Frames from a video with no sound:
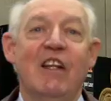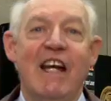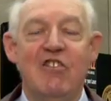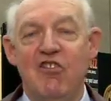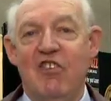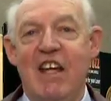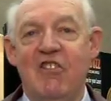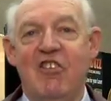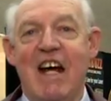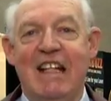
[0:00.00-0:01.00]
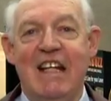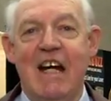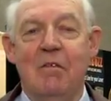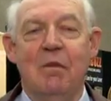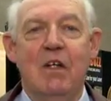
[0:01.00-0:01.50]

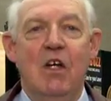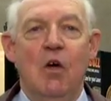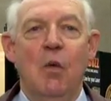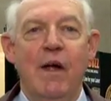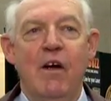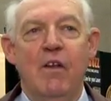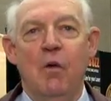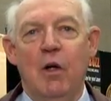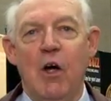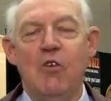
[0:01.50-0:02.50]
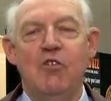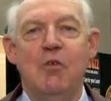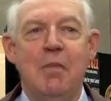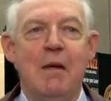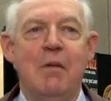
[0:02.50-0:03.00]
Lasersketch.com. We are the
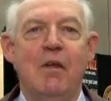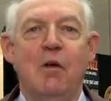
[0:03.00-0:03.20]
go-to people,